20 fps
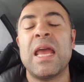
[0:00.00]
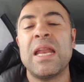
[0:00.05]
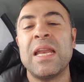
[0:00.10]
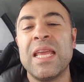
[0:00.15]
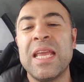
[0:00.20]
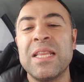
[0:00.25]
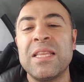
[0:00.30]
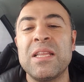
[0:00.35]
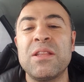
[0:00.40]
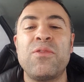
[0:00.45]

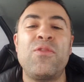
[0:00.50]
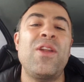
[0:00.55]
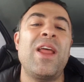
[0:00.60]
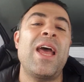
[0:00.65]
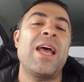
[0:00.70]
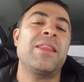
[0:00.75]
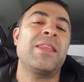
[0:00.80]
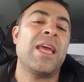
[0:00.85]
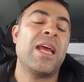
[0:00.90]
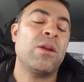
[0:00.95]
hit it
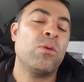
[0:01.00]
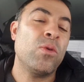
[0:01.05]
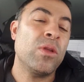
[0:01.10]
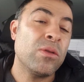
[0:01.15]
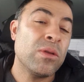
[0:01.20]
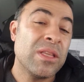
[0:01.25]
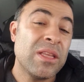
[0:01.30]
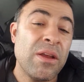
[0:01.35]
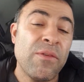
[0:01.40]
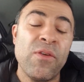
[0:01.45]
flat and with
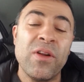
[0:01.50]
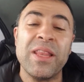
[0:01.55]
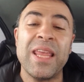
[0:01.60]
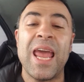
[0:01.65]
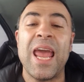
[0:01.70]
the different